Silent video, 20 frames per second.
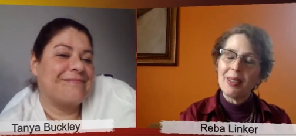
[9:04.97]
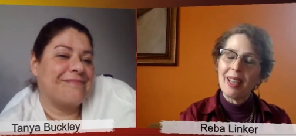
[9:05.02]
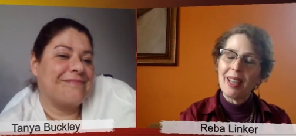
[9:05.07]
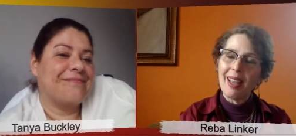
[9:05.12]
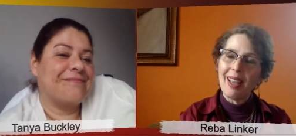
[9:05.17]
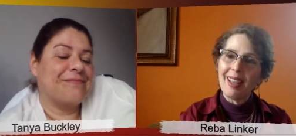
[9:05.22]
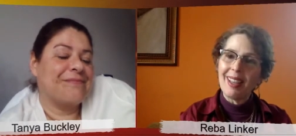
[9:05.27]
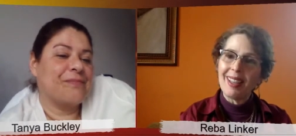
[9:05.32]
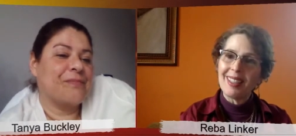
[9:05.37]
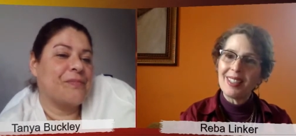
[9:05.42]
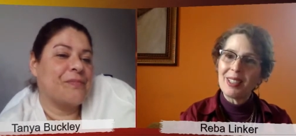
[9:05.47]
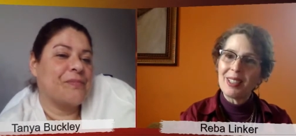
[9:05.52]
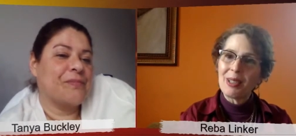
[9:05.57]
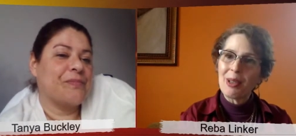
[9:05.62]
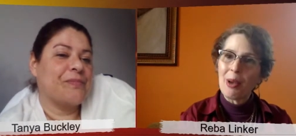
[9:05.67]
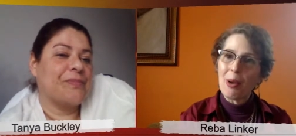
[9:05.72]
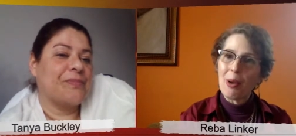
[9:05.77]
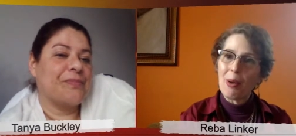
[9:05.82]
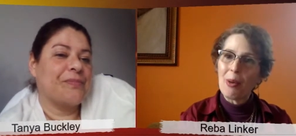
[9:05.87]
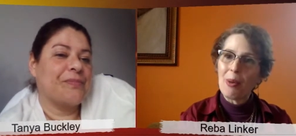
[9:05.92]
Speaker 1: Okay.
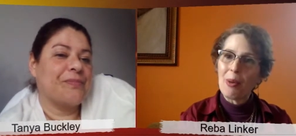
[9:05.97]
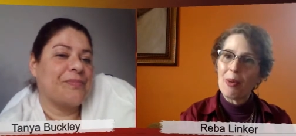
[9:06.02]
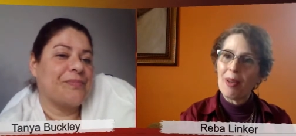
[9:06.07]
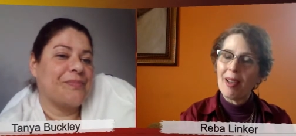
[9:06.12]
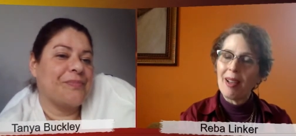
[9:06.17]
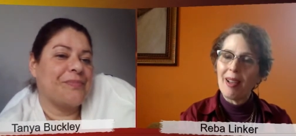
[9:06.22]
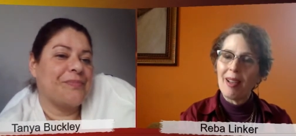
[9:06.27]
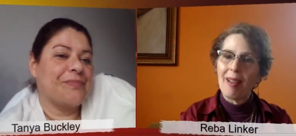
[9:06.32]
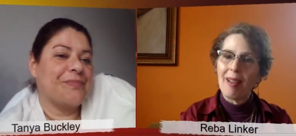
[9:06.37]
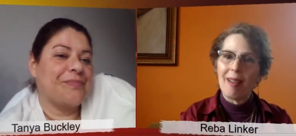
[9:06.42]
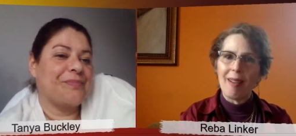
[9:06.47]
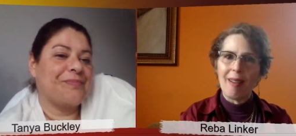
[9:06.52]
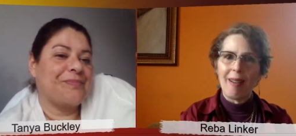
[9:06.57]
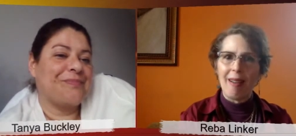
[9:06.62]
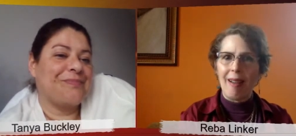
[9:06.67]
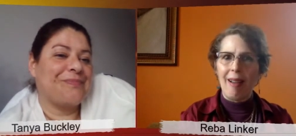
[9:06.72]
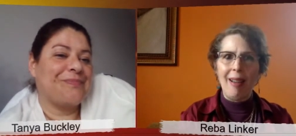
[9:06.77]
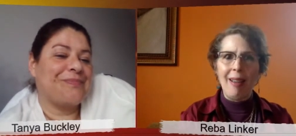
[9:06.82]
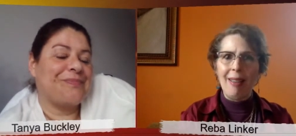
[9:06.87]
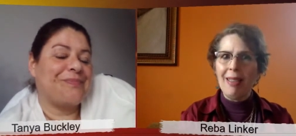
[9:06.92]
So
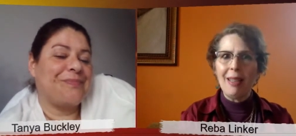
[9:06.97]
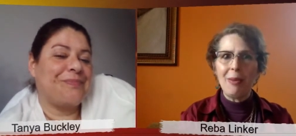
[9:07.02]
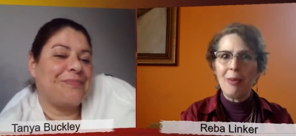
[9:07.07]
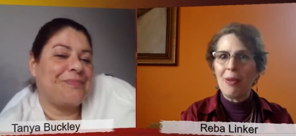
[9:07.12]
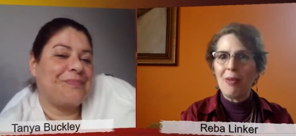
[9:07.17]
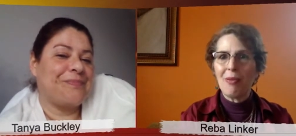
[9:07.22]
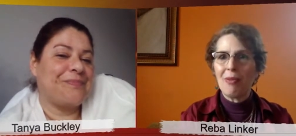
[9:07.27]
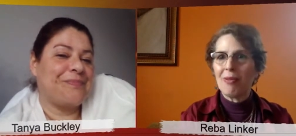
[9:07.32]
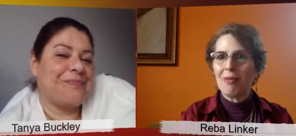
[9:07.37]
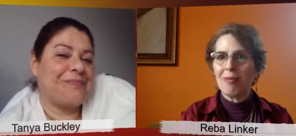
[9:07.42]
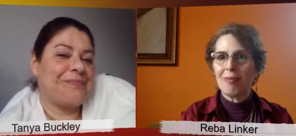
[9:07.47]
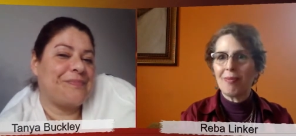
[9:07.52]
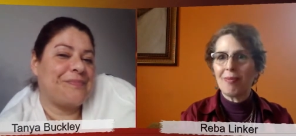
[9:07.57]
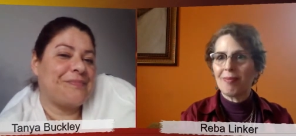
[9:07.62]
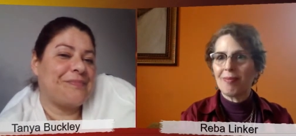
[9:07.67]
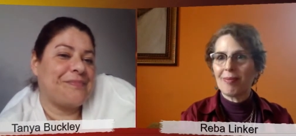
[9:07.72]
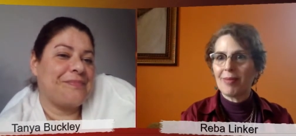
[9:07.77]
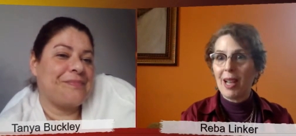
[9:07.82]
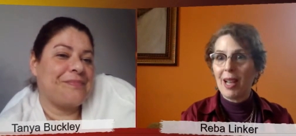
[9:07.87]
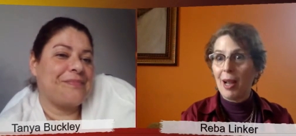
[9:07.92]
I think we've
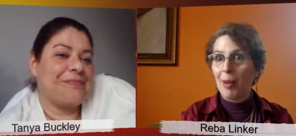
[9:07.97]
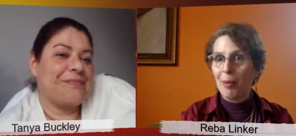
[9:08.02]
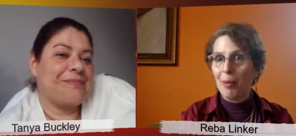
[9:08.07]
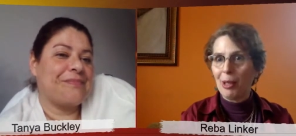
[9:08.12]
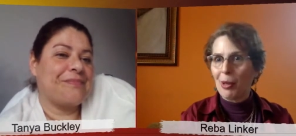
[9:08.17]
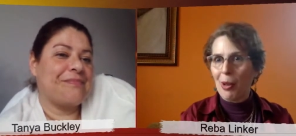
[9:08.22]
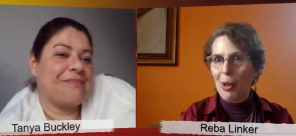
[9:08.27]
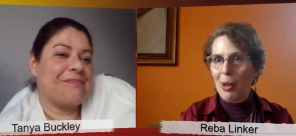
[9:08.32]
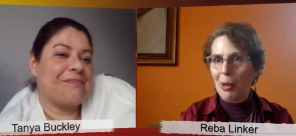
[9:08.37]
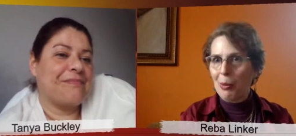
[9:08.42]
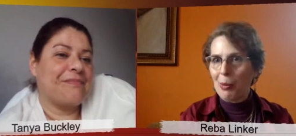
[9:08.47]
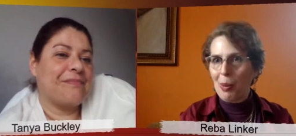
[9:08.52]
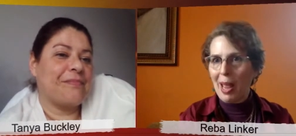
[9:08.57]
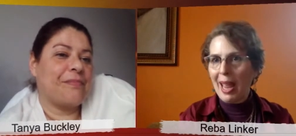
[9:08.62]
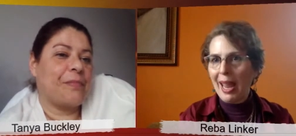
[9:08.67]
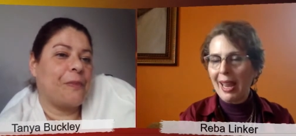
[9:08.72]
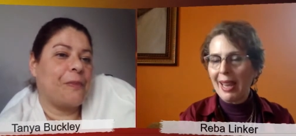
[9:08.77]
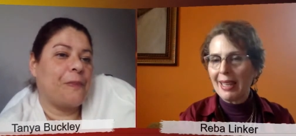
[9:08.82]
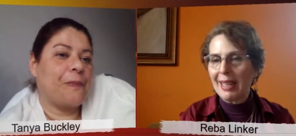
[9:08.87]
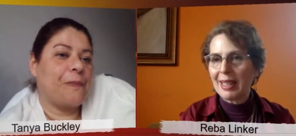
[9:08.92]
come a long
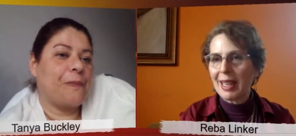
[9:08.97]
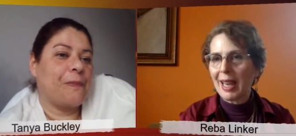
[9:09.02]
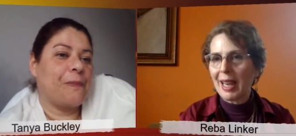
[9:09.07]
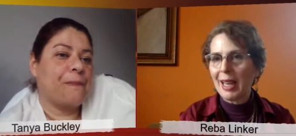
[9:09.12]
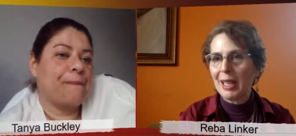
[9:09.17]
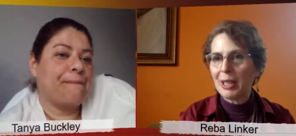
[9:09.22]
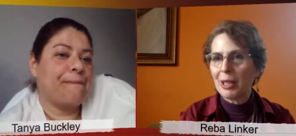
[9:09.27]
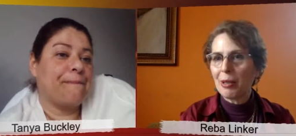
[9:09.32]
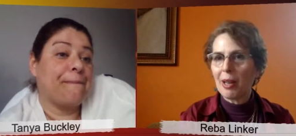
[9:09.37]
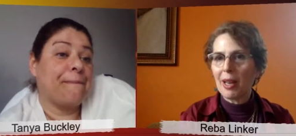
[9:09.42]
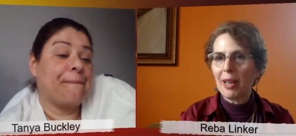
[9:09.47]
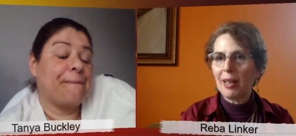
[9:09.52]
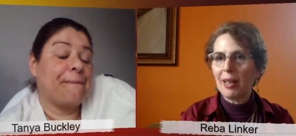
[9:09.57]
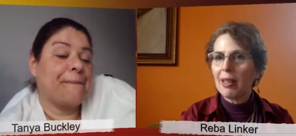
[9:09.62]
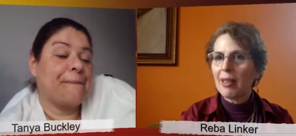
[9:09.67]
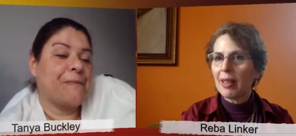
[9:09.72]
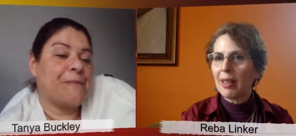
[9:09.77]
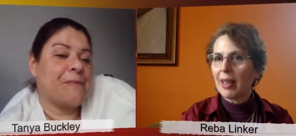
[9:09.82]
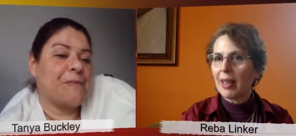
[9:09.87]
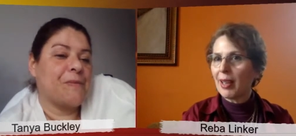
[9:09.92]
way. Is there
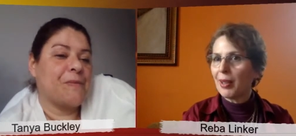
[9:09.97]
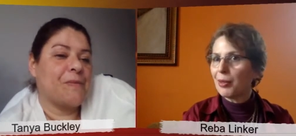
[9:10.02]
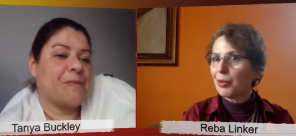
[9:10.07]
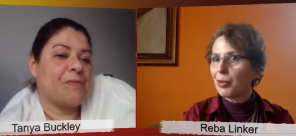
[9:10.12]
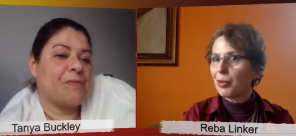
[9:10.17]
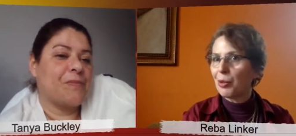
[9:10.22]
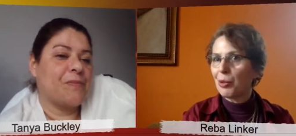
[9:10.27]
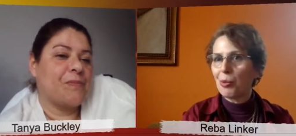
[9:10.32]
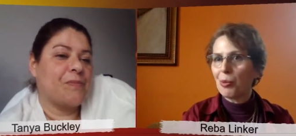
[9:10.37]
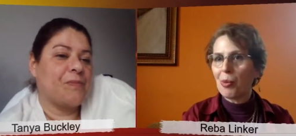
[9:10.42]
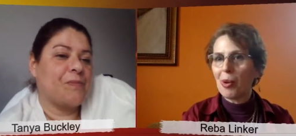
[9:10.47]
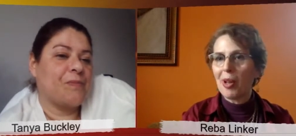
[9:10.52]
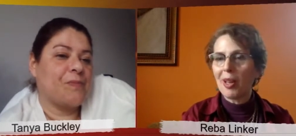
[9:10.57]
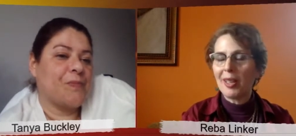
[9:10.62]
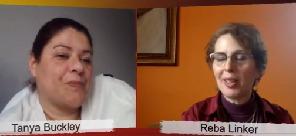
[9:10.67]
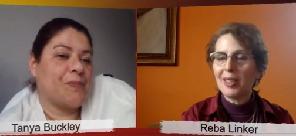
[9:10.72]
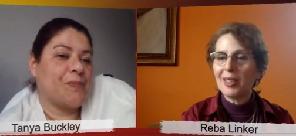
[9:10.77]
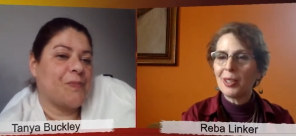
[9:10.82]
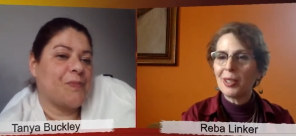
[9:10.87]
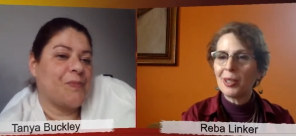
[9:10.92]
anything else you
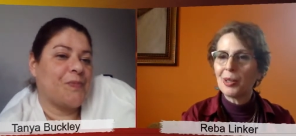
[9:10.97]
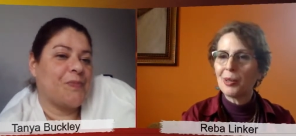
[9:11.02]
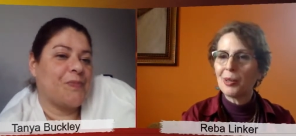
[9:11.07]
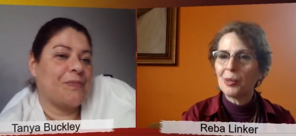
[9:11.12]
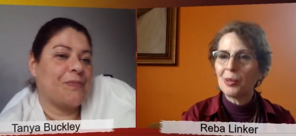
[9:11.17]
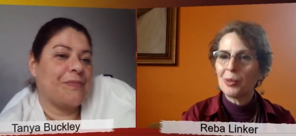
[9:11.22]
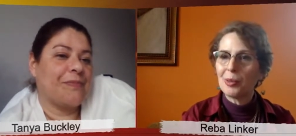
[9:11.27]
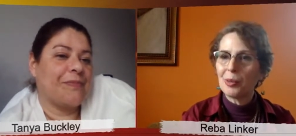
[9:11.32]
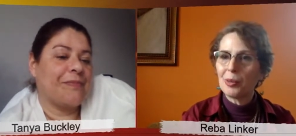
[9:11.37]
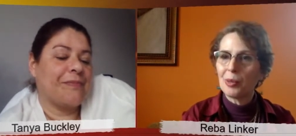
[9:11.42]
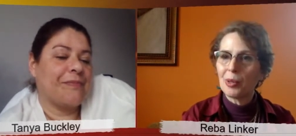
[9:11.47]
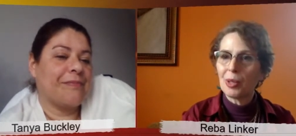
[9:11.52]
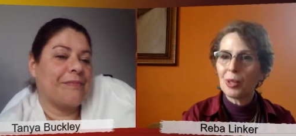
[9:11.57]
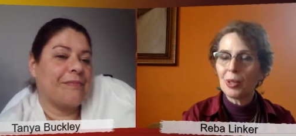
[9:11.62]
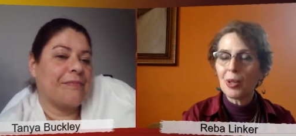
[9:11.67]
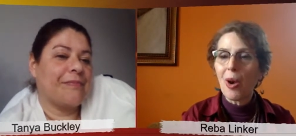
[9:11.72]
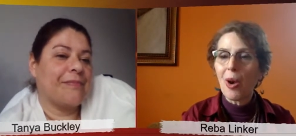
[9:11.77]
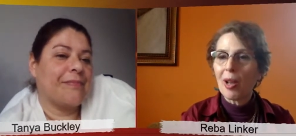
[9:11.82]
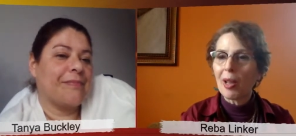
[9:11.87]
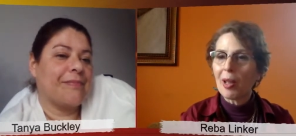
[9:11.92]
wanted to
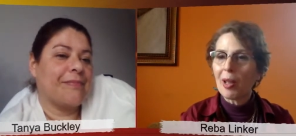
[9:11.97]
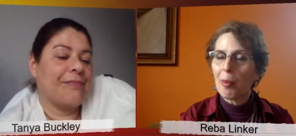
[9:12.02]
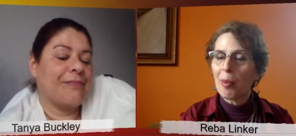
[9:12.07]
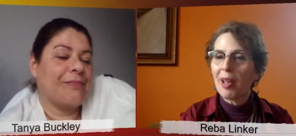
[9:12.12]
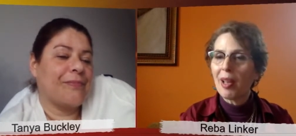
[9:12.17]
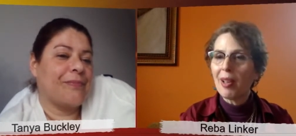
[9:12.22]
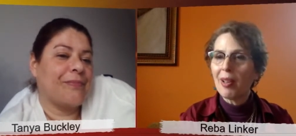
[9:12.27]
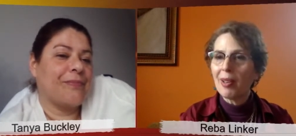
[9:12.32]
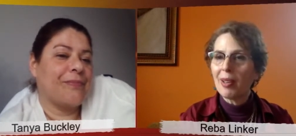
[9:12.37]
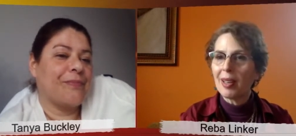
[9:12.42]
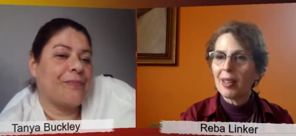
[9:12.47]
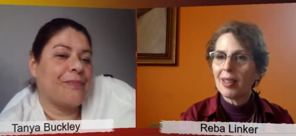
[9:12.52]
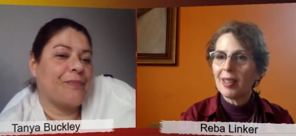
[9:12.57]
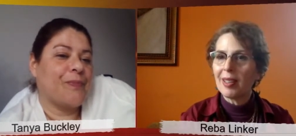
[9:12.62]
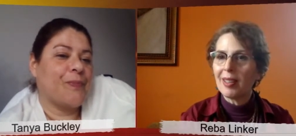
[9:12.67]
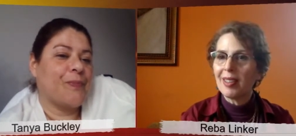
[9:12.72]
talk about?